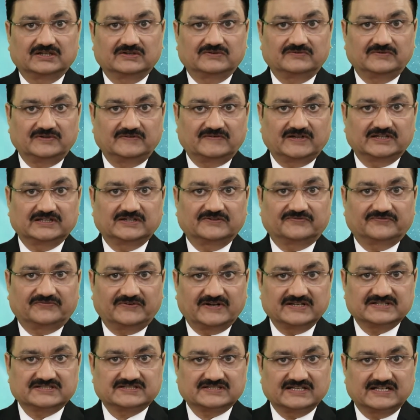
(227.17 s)
we were the
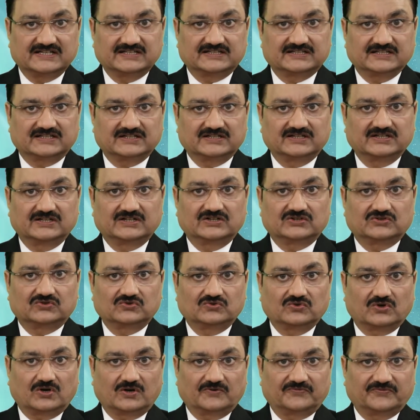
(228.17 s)
first center
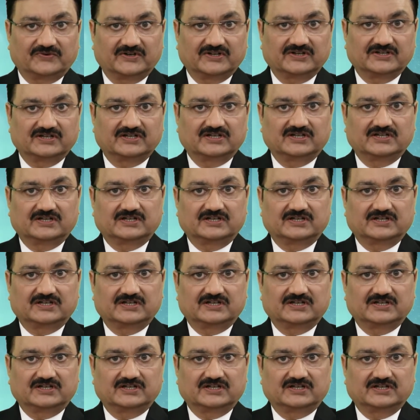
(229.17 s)
to offer